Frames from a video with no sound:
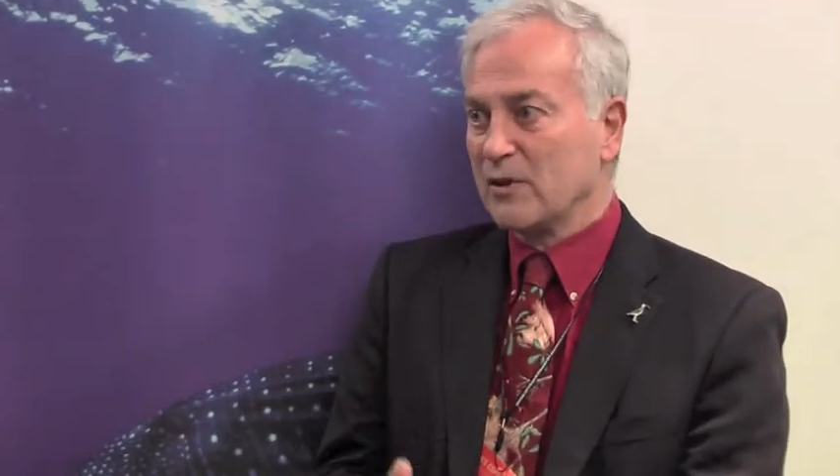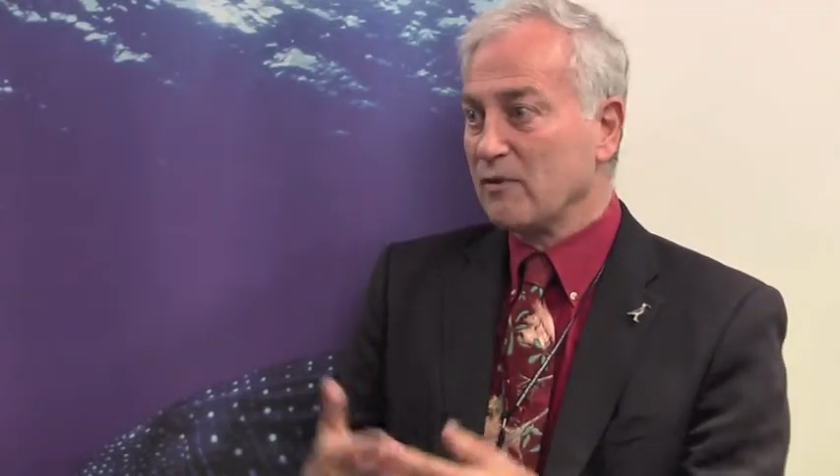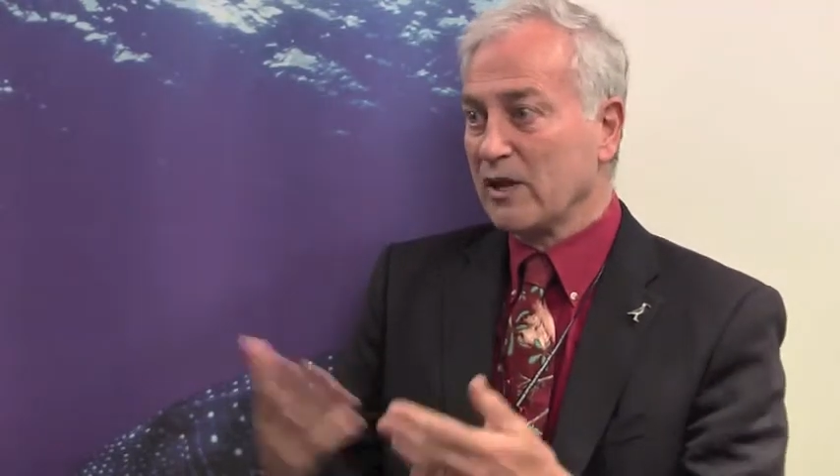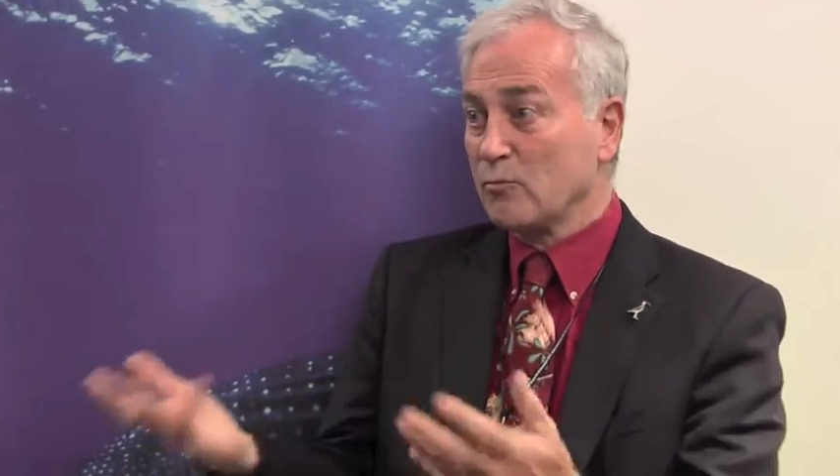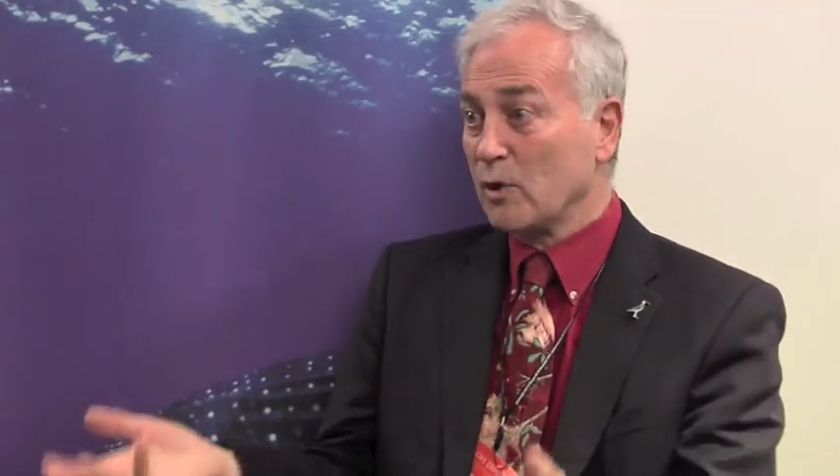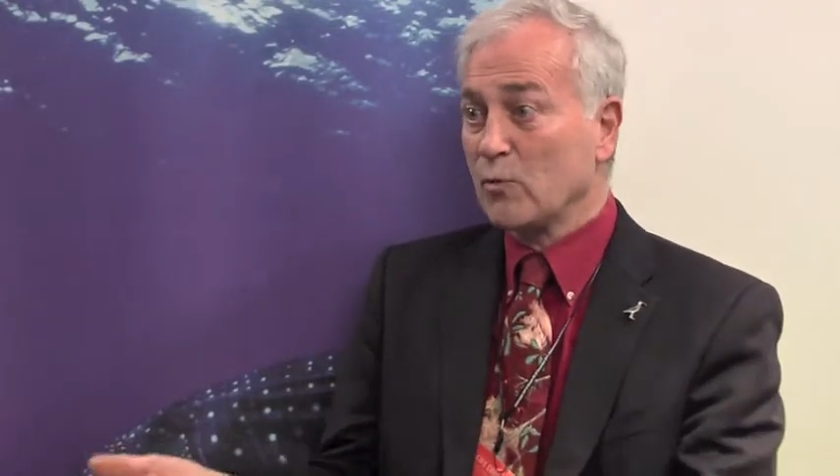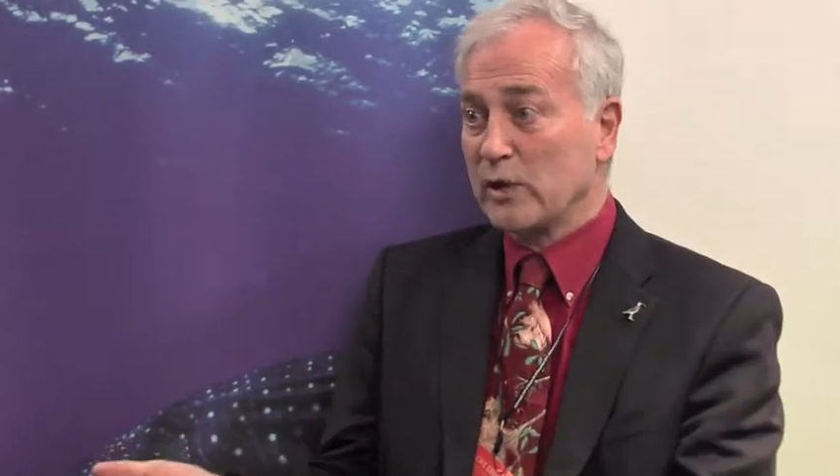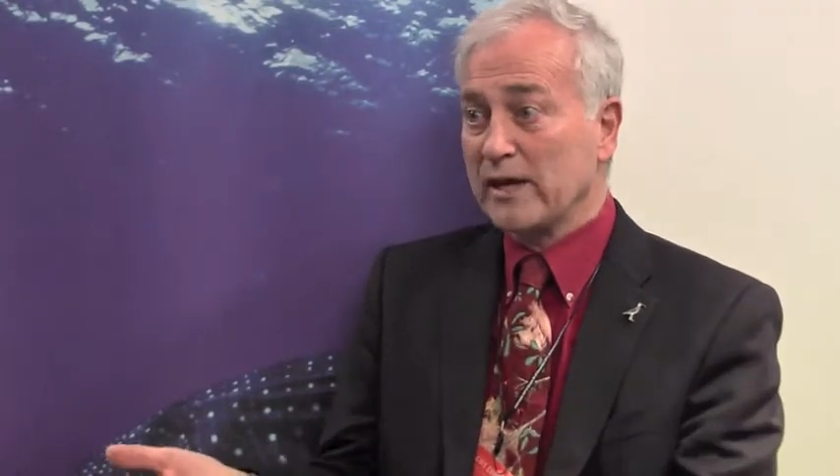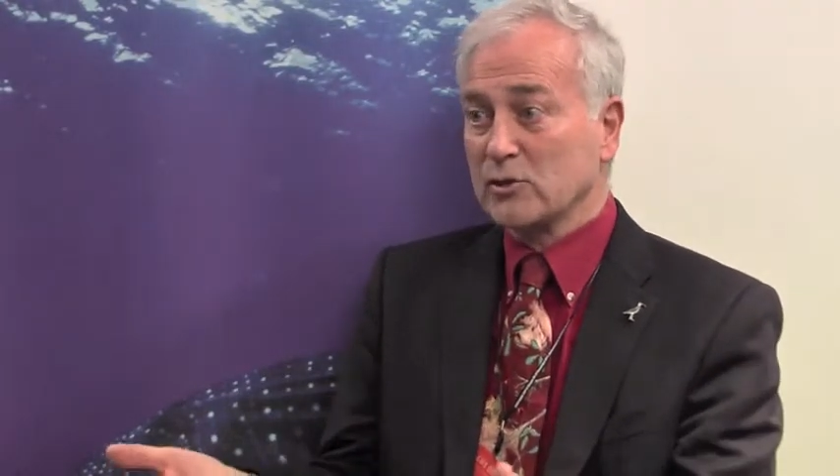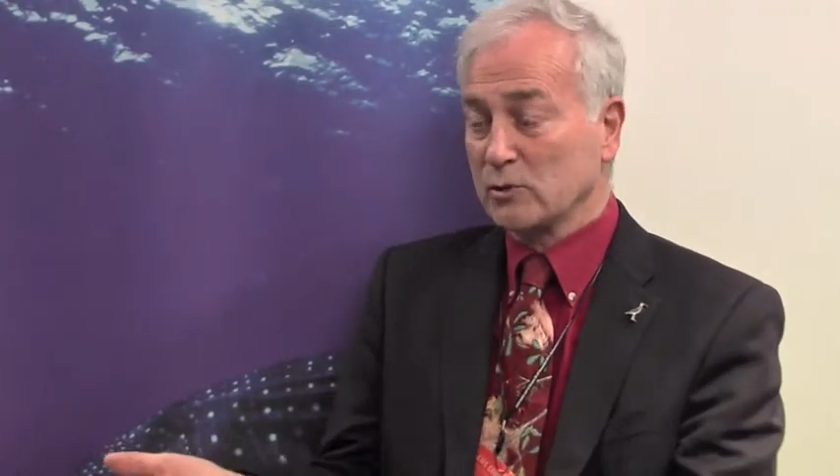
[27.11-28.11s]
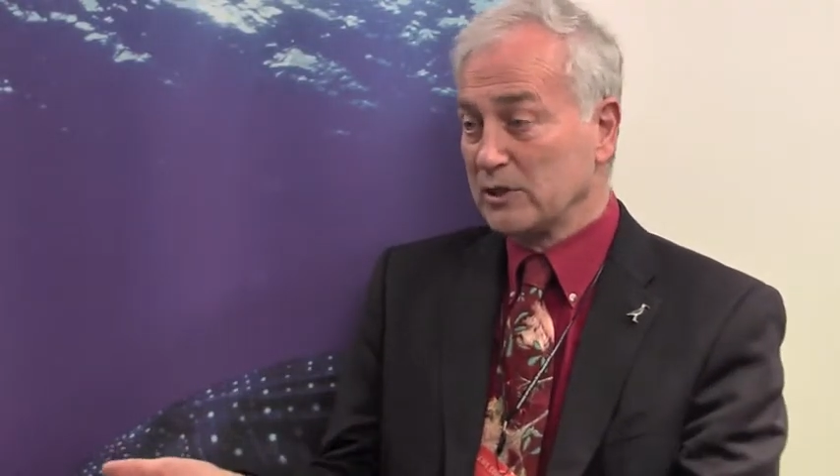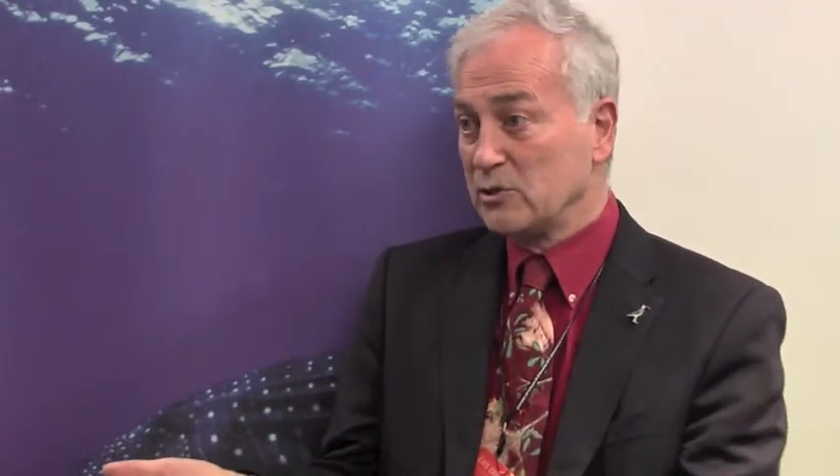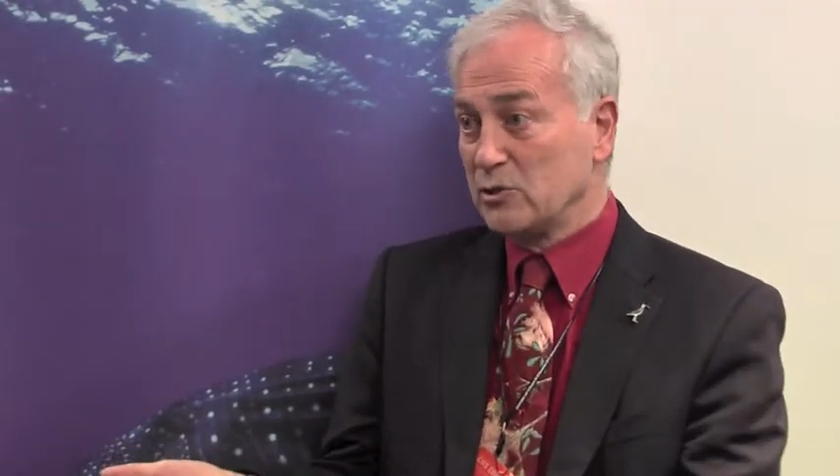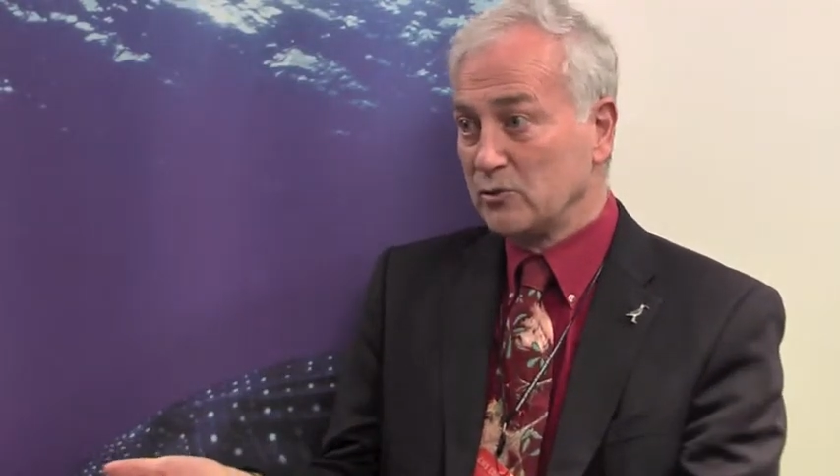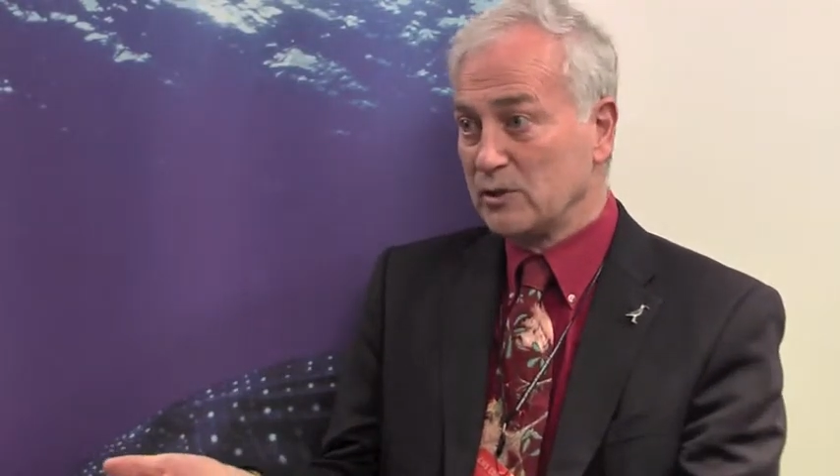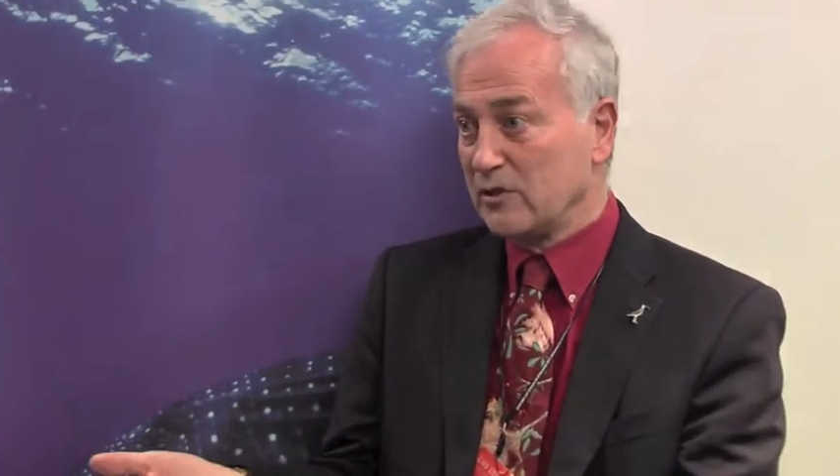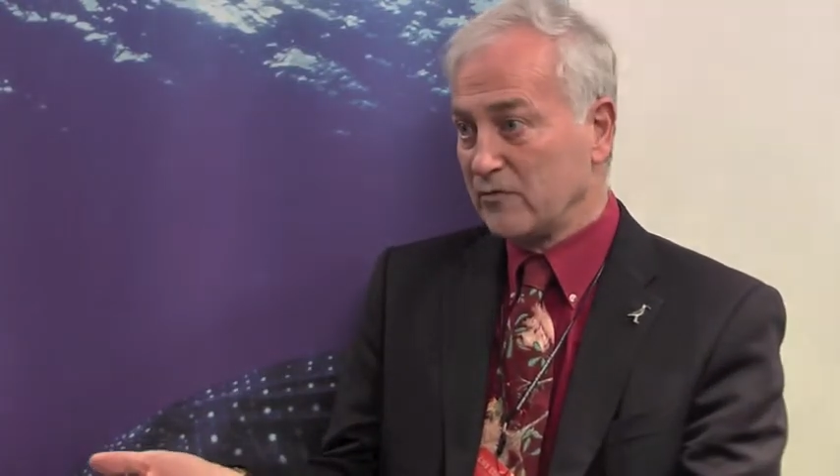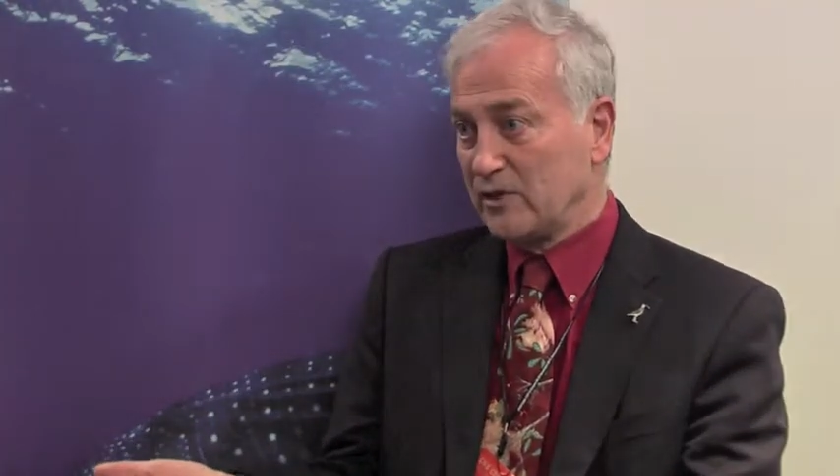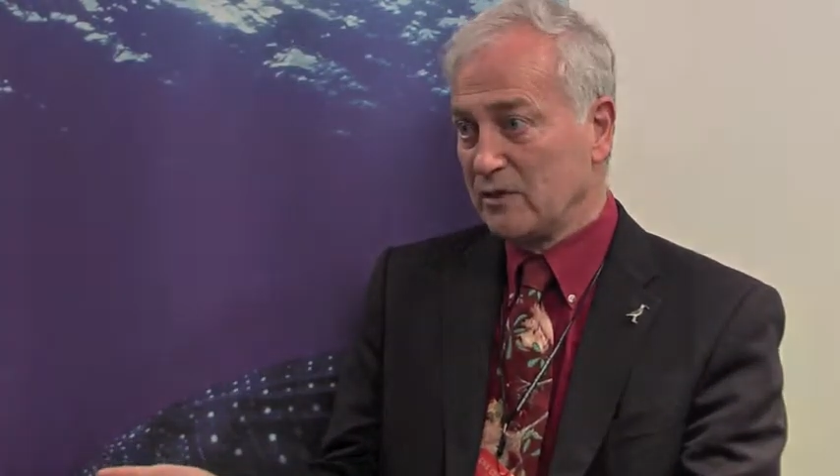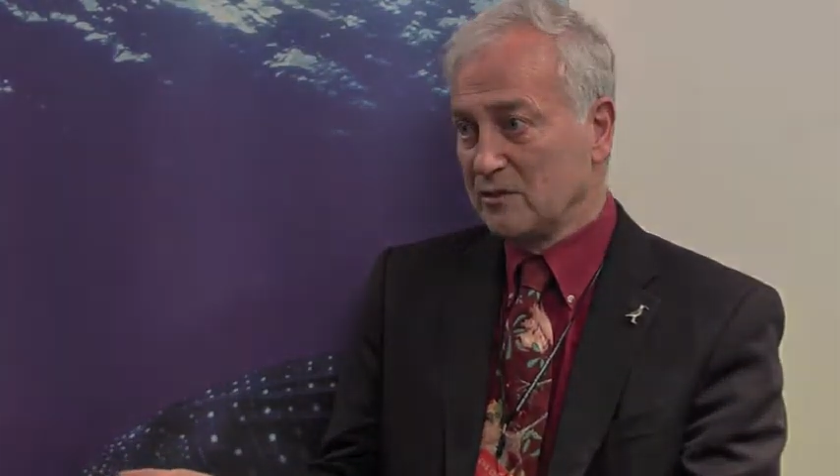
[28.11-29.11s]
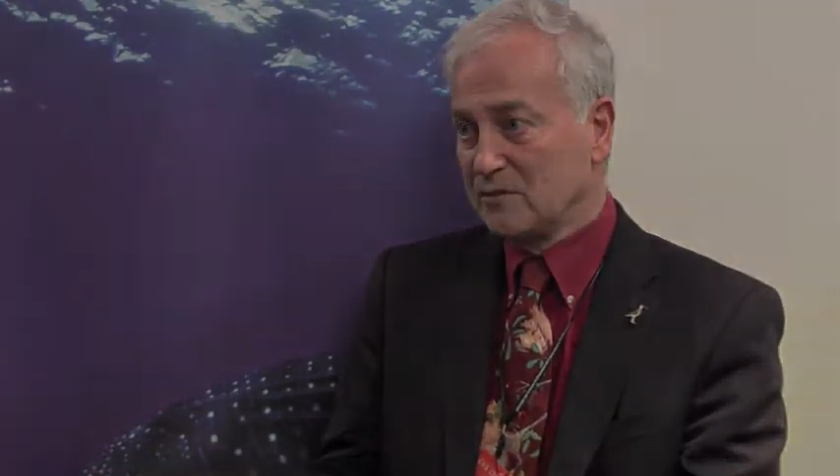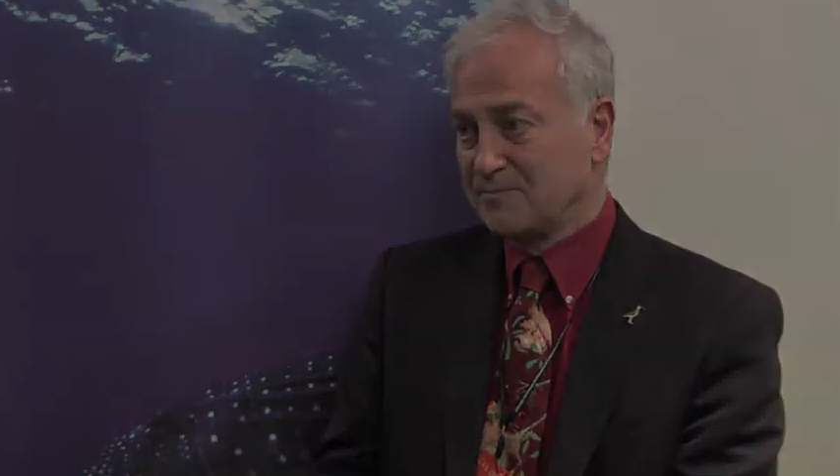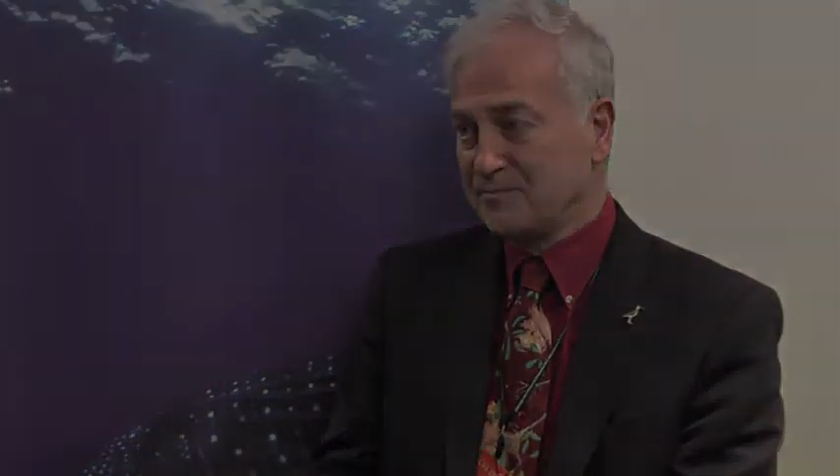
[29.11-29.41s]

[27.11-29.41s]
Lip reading: but rather what we actually do in the field.